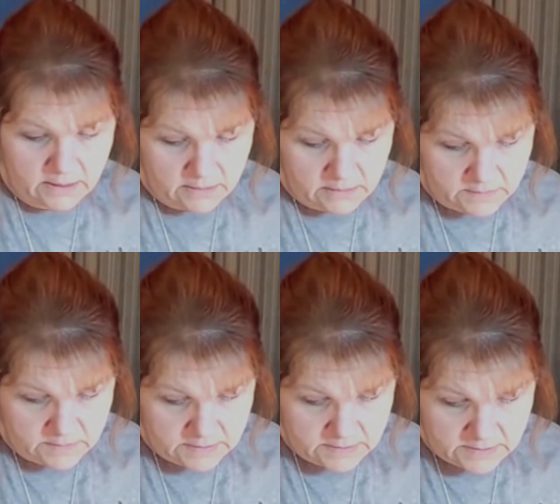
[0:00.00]
This
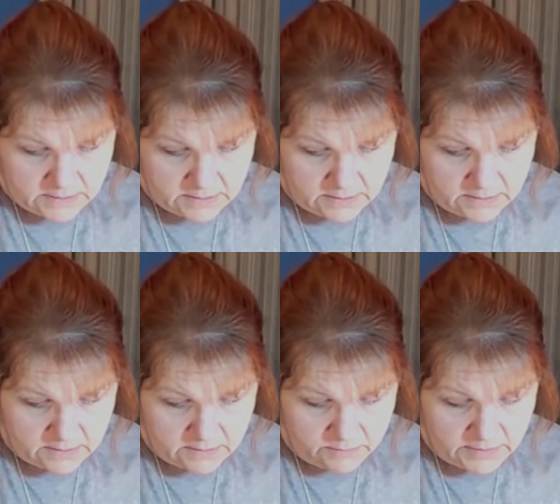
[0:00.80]
is
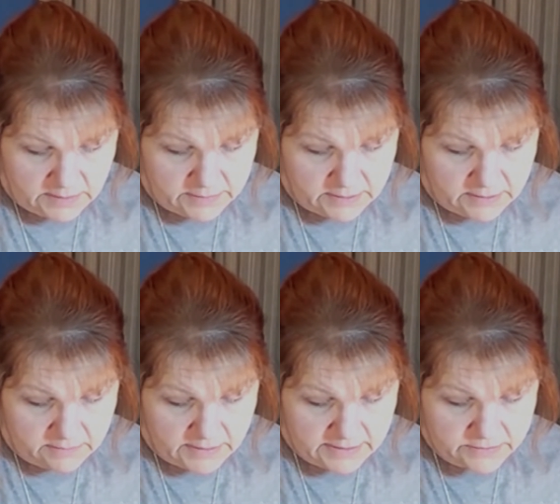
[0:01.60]
Maybelline
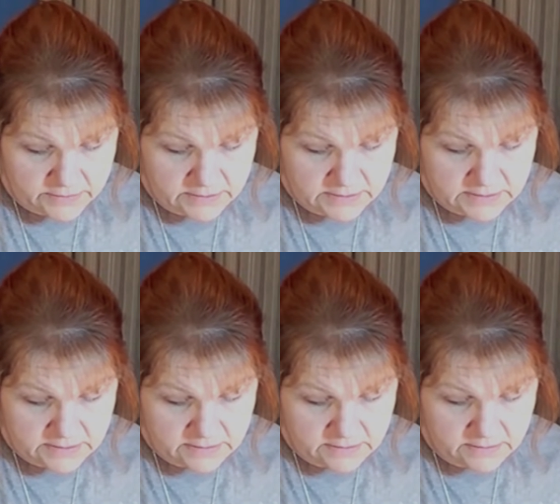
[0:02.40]
Master
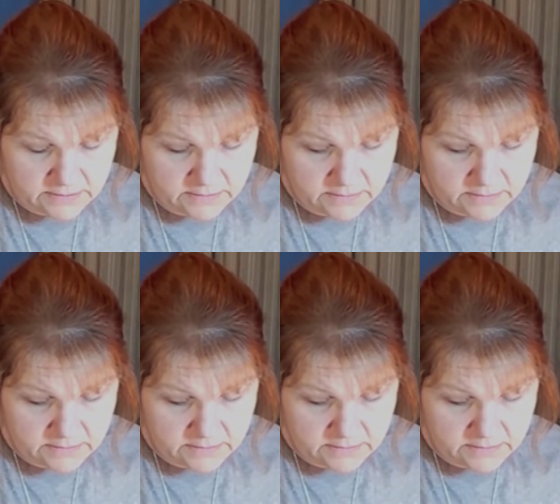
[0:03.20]
Concealer